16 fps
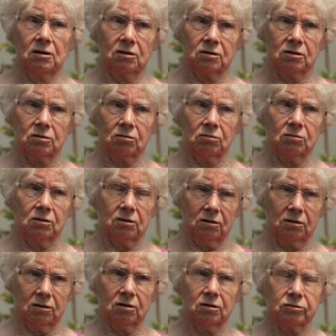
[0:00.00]
So,
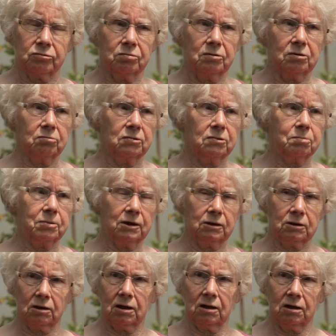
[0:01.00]
yes, we'd pick
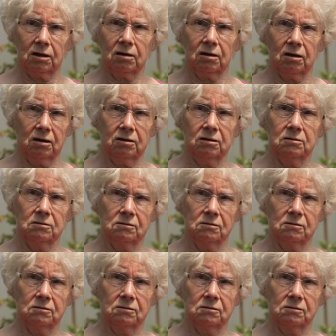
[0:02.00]
the dandelion.